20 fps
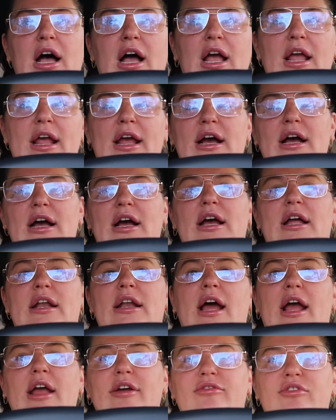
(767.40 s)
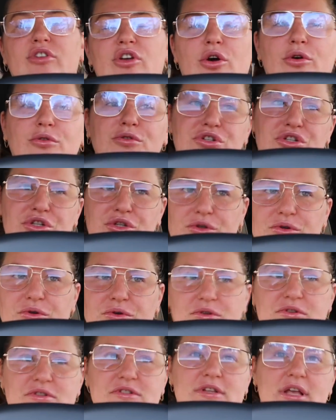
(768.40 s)
and I have no
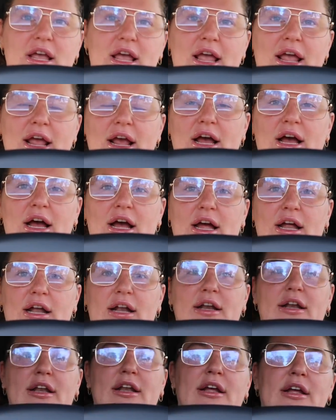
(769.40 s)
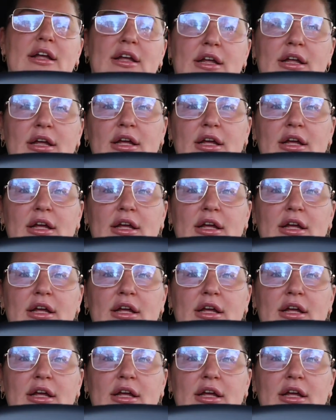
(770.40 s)
shoes, and